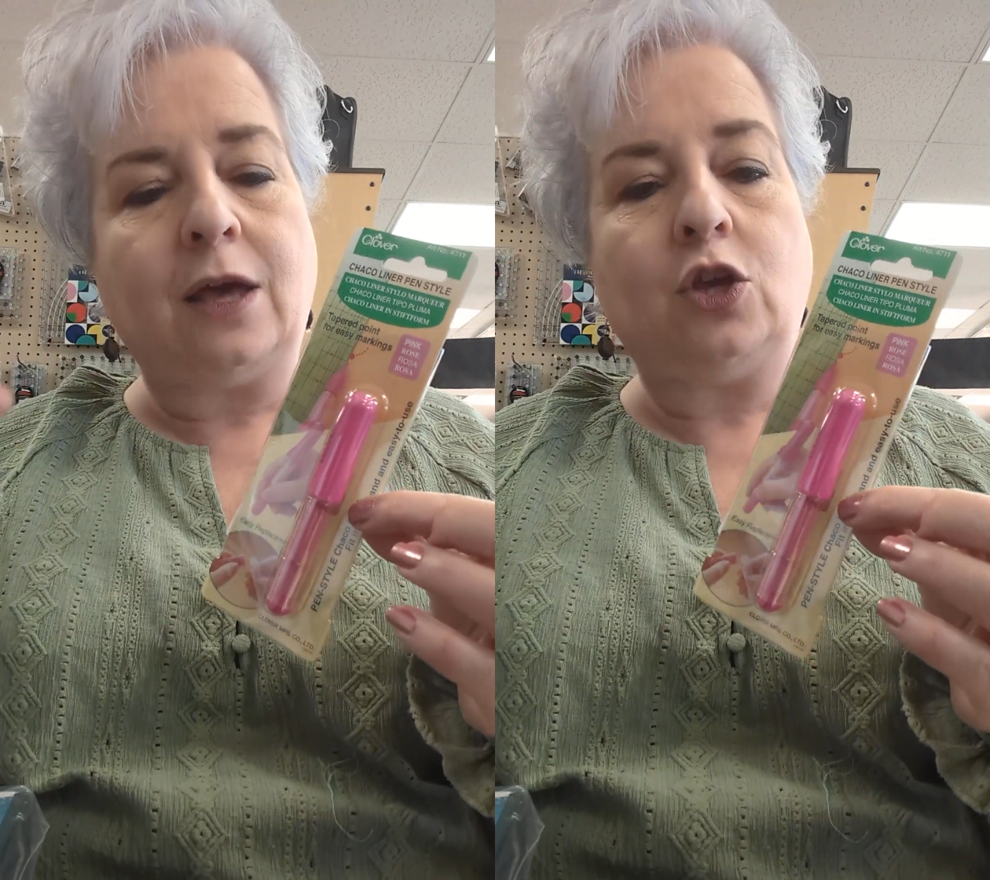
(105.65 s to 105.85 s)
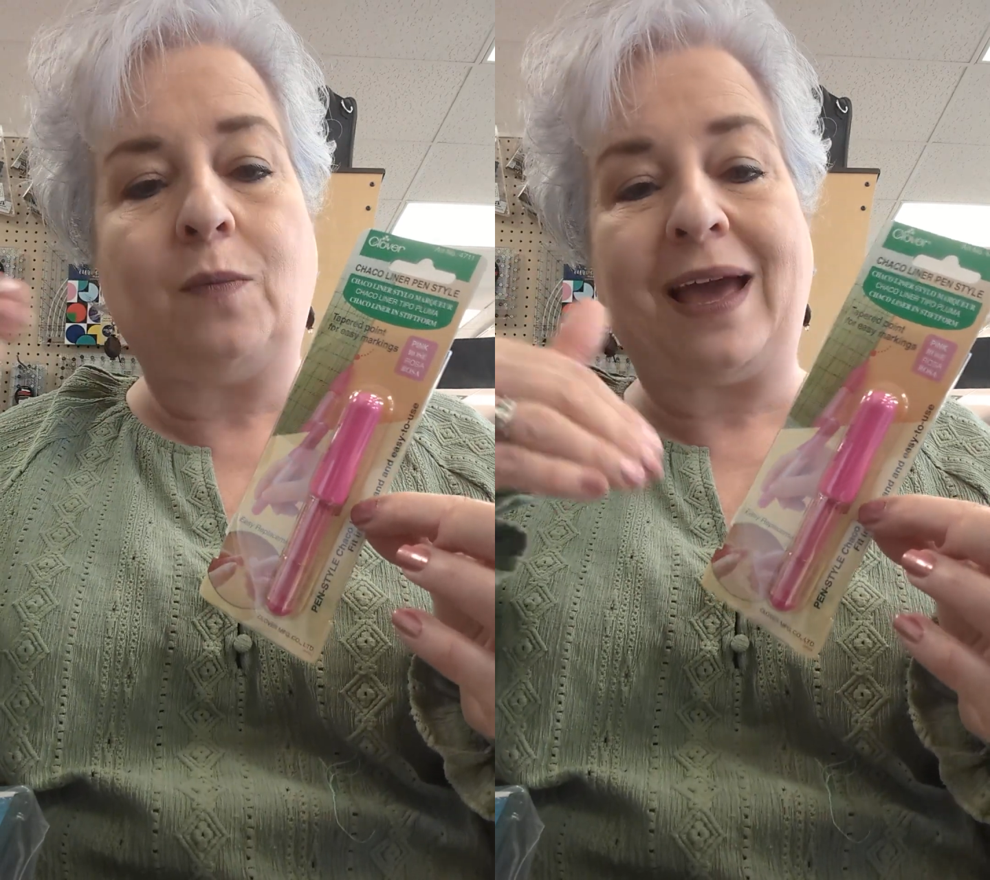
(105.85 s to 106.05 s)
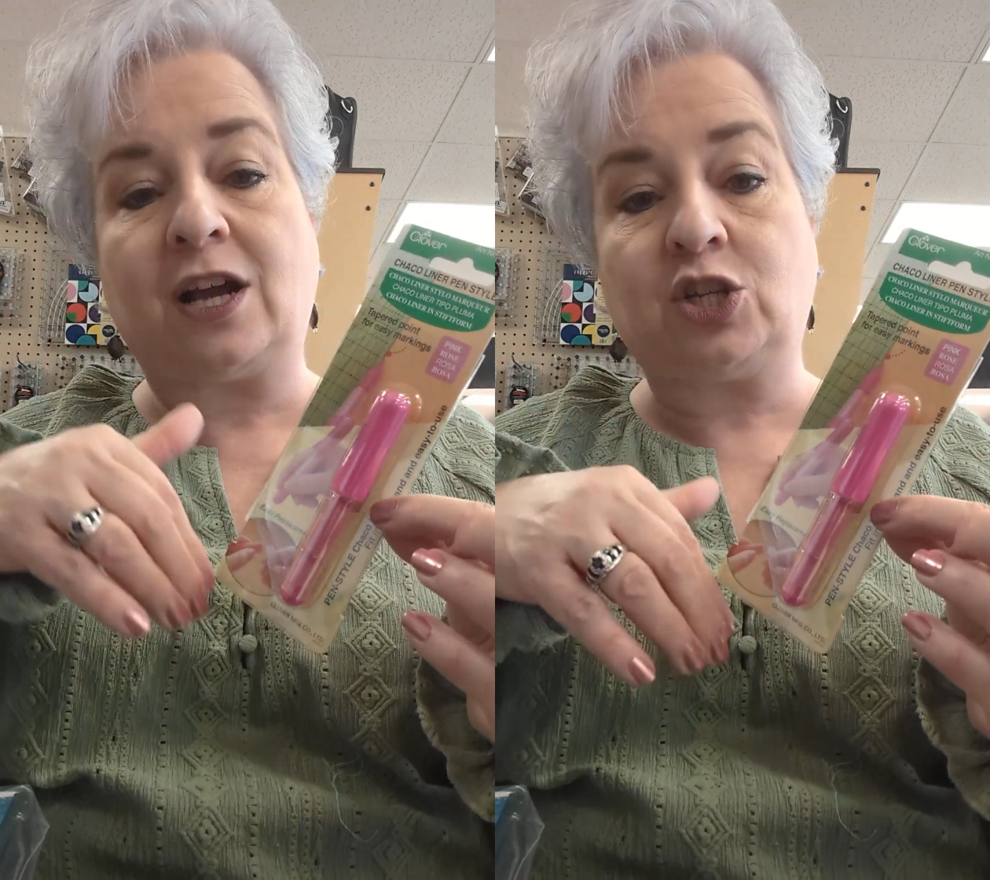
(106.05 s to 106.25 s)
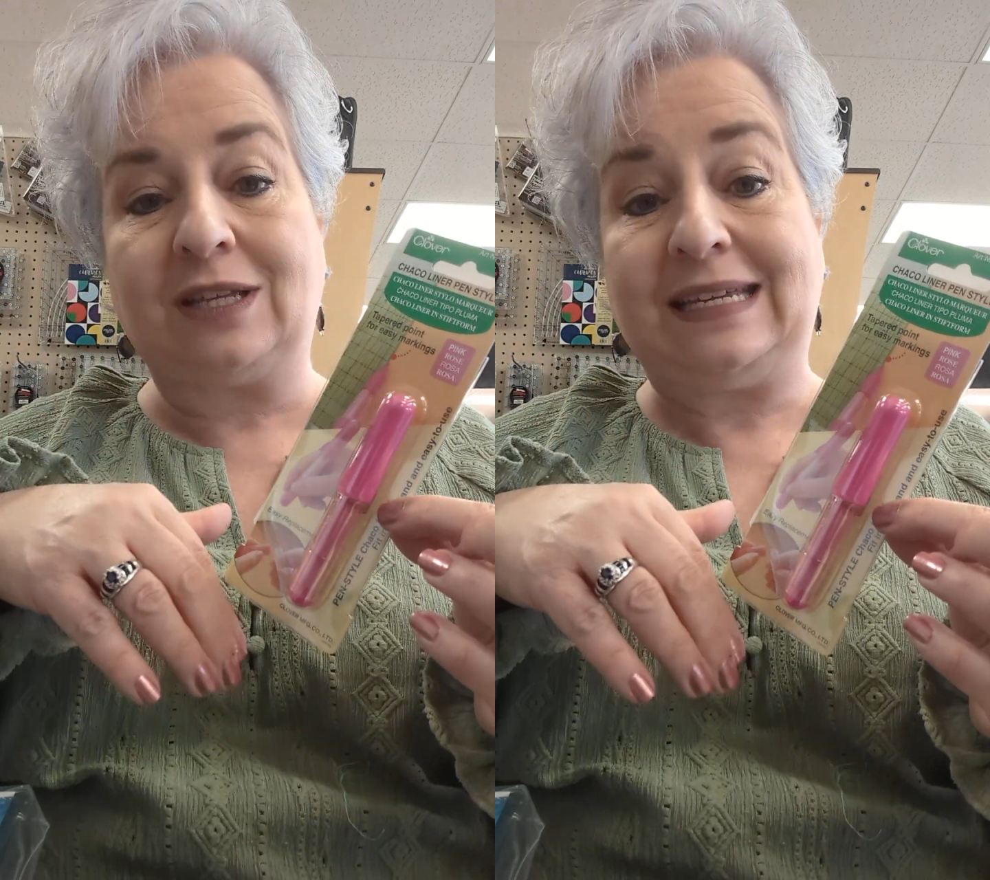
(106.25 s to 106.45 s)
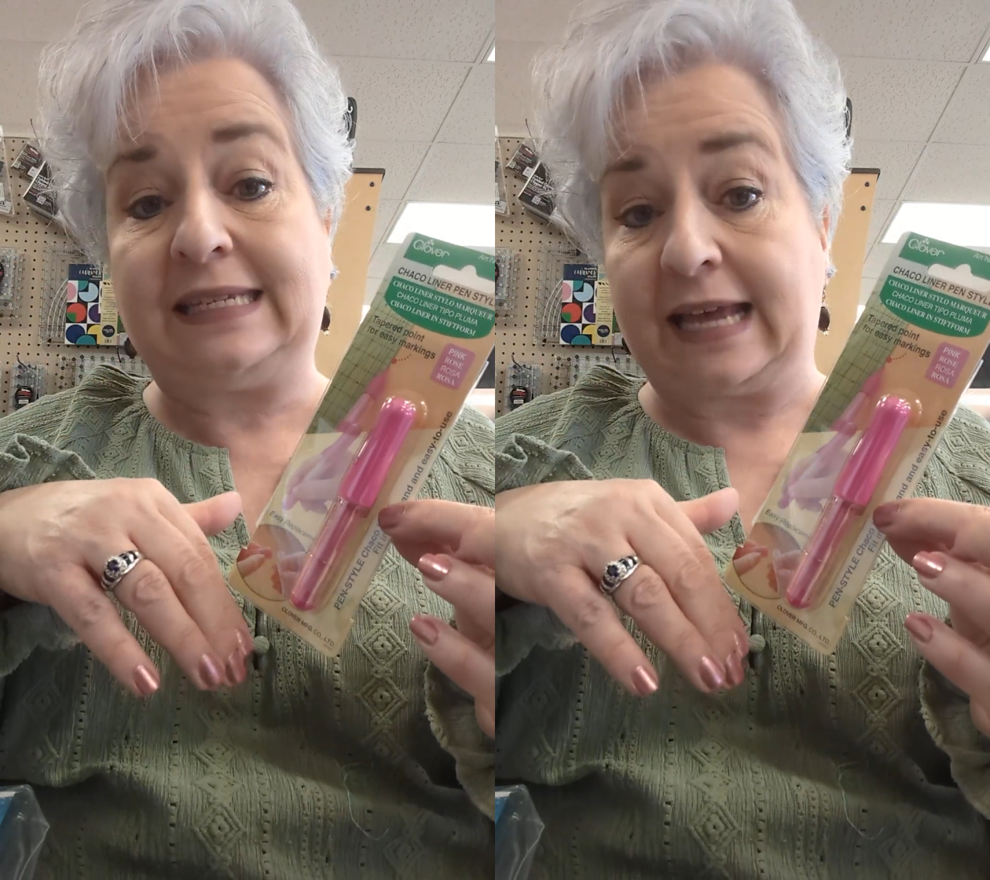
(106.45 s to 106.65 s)
you may
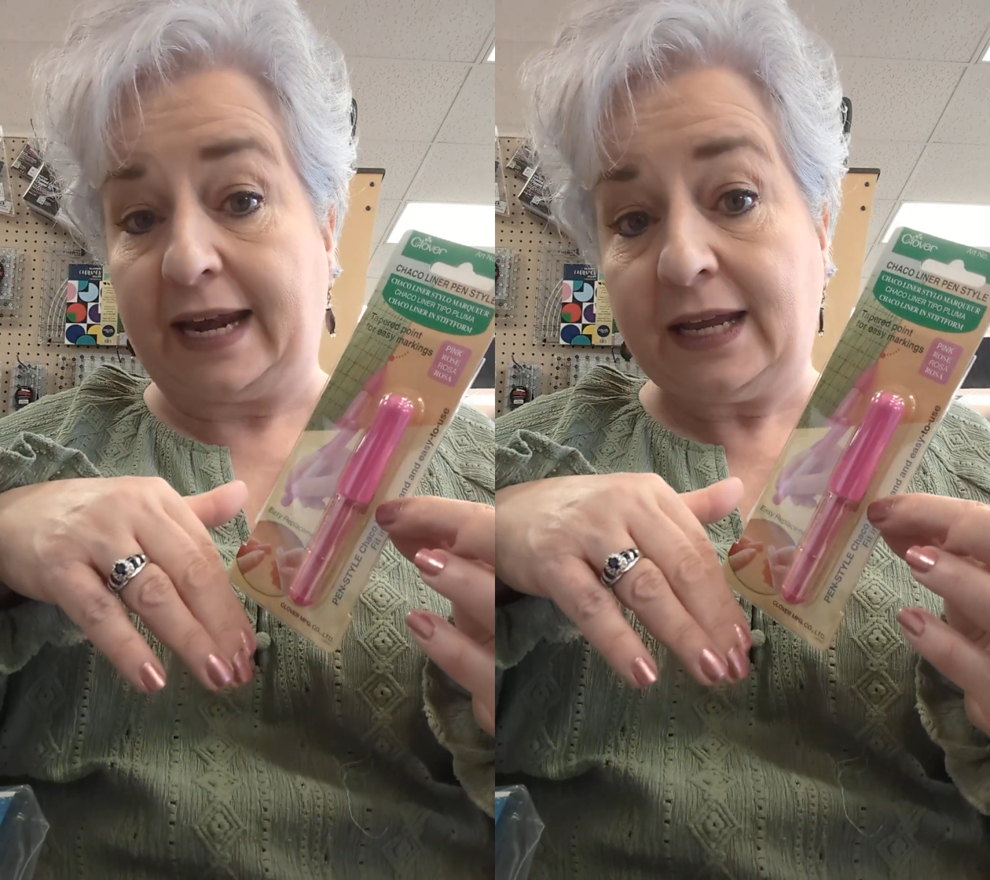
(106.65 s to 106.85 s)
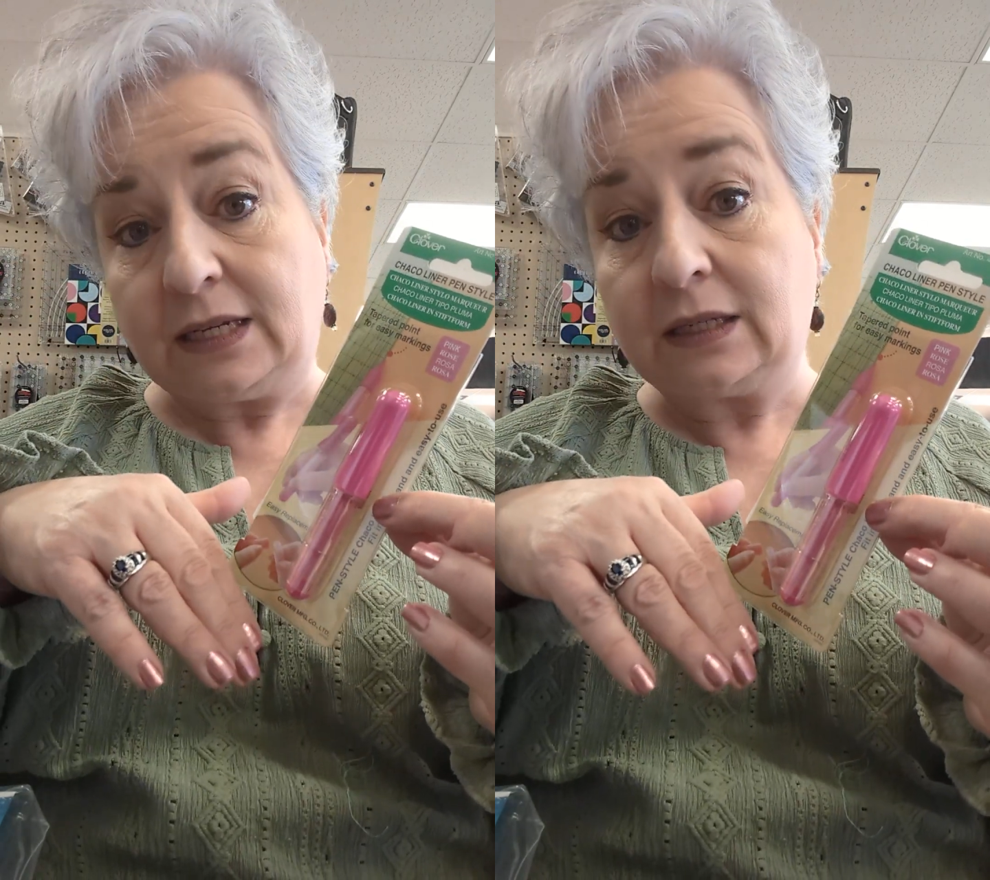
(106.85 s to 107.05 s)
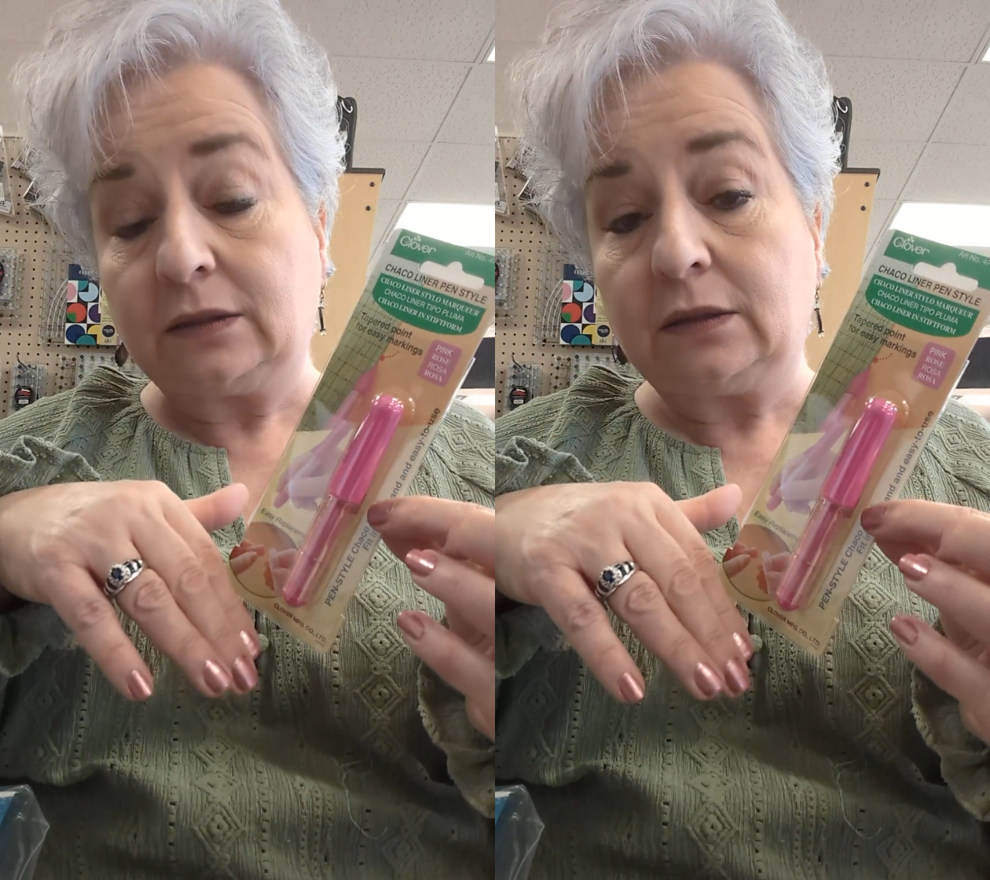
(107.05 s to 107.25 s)
actually set it.